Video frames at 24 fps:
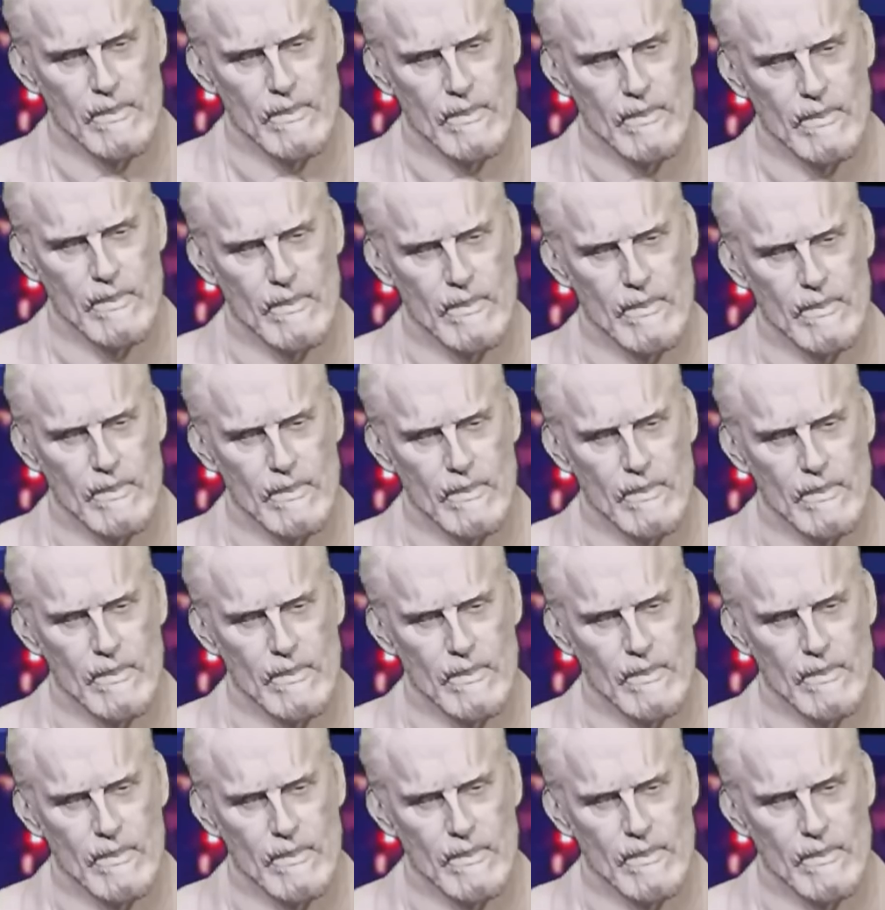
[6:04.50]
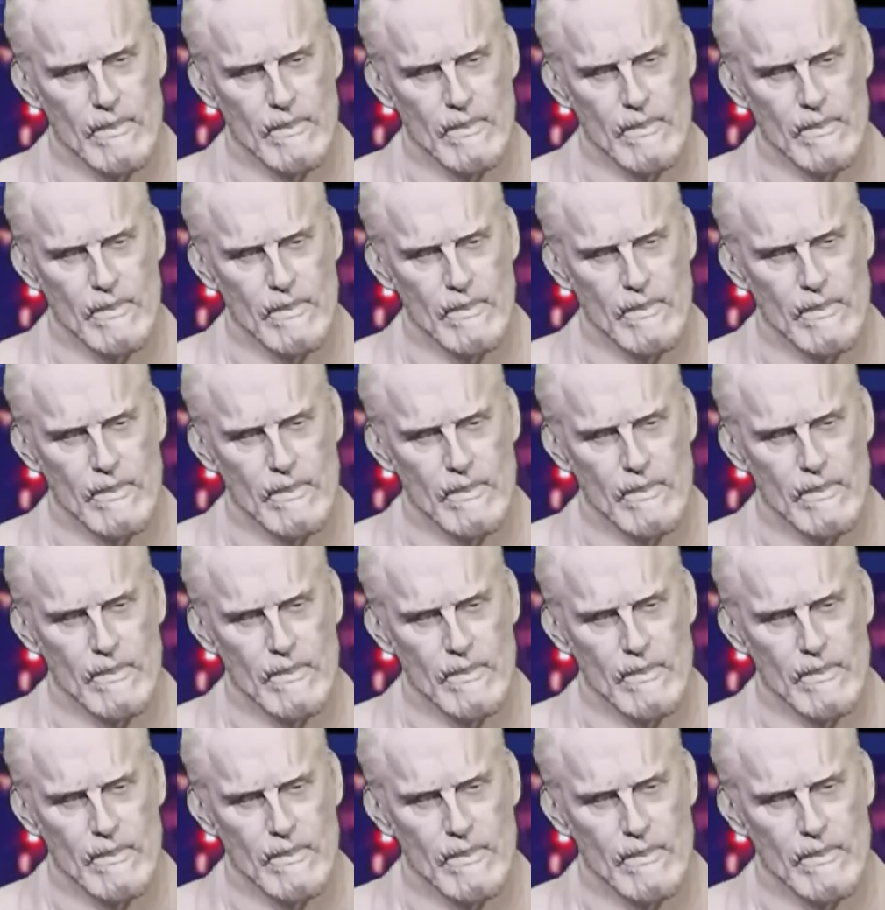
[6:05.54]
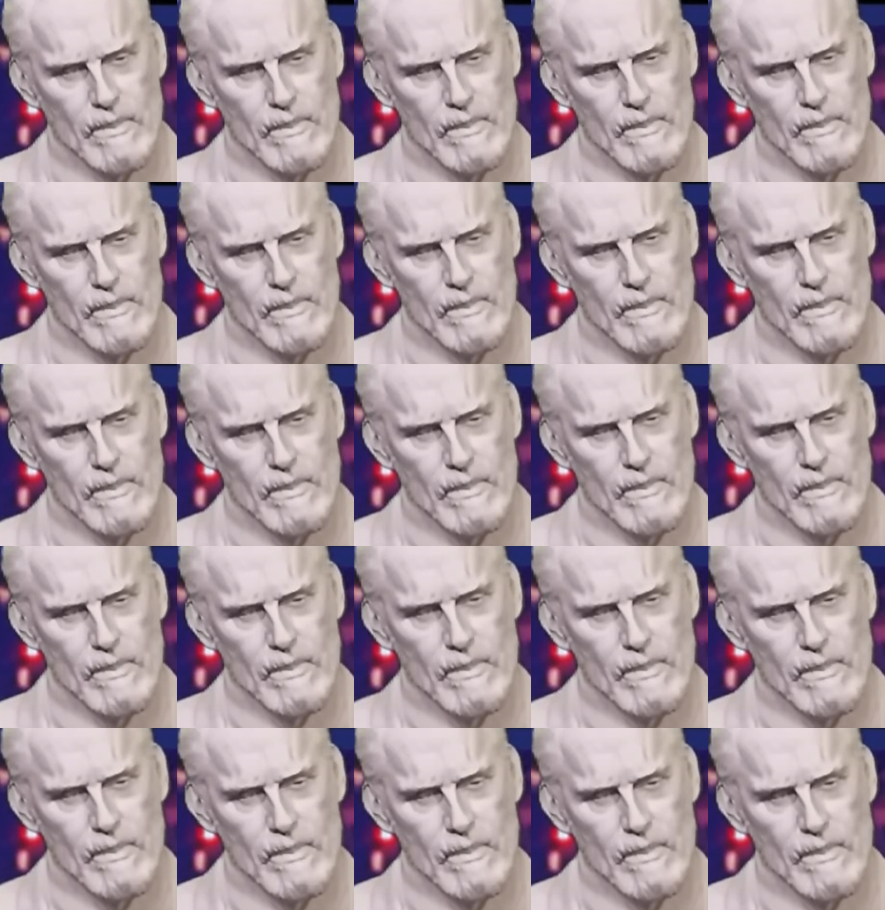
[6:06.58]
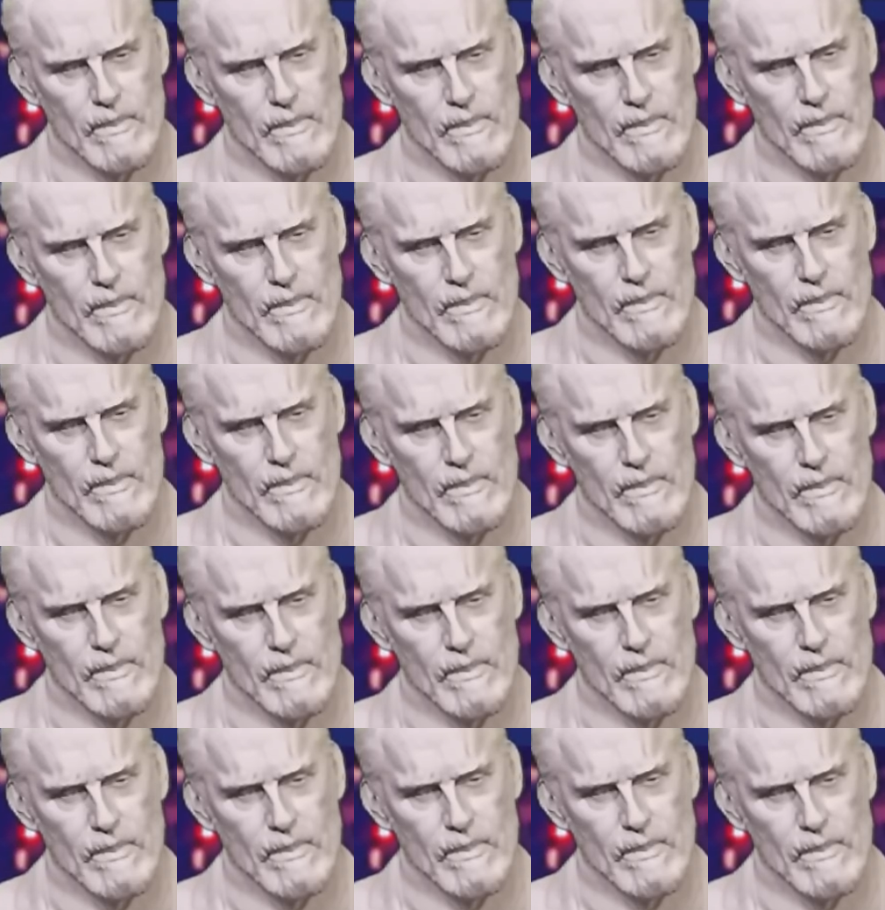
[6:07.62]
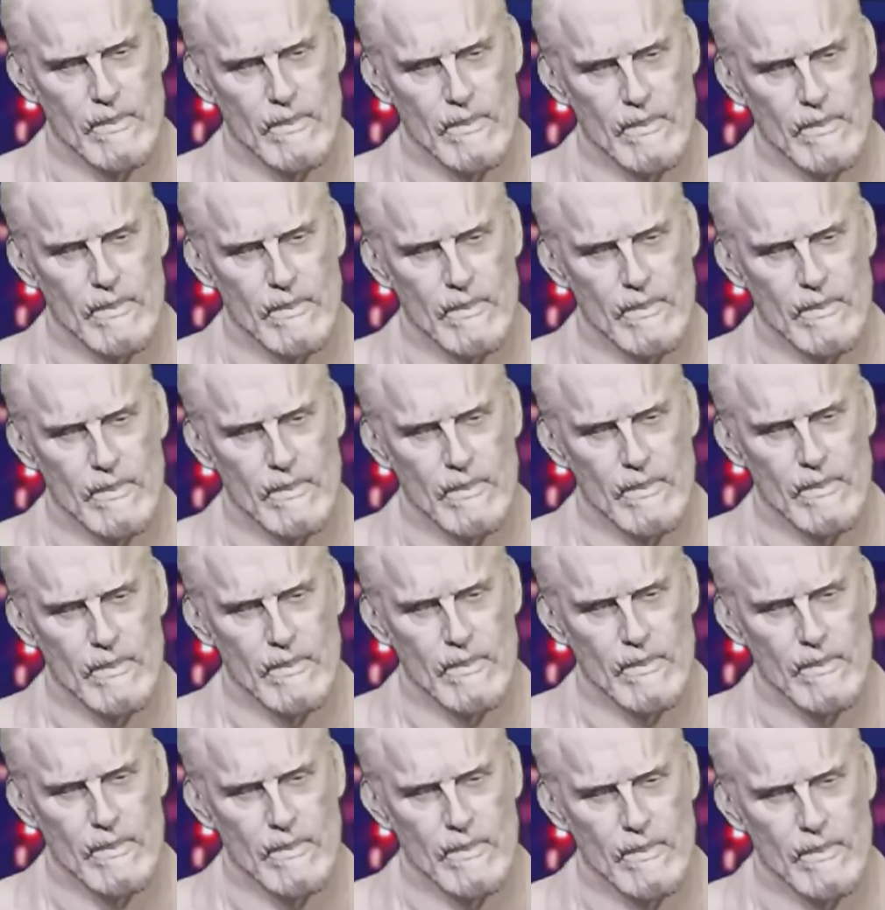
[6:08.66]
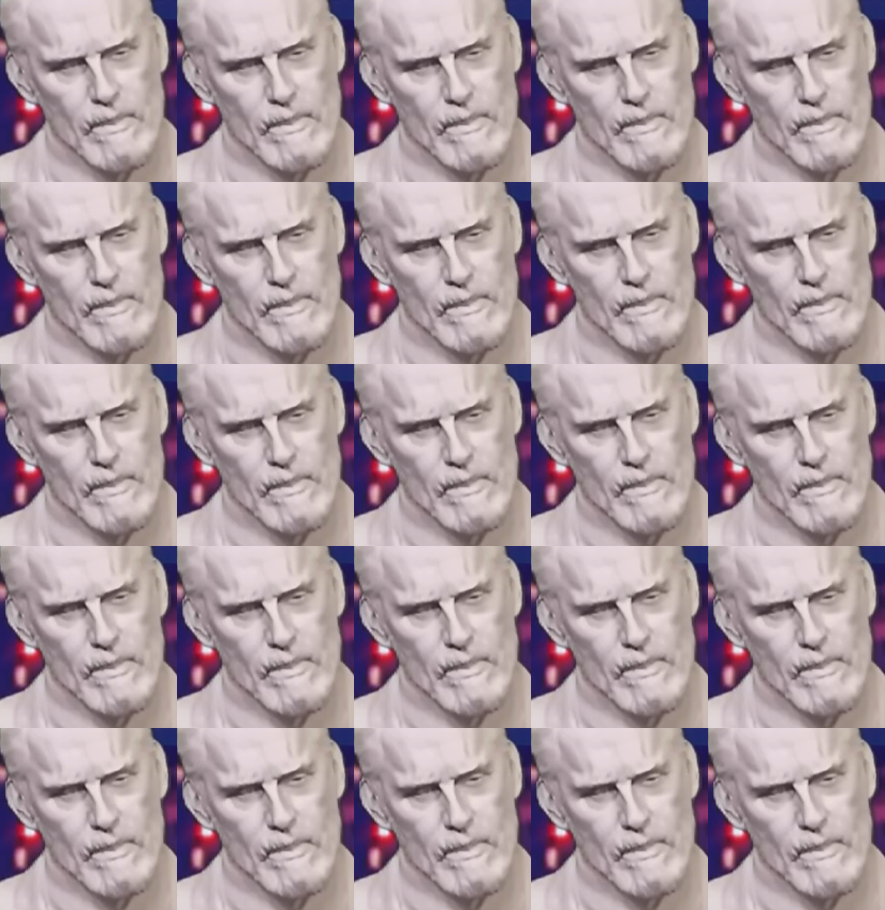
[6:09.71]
(silent)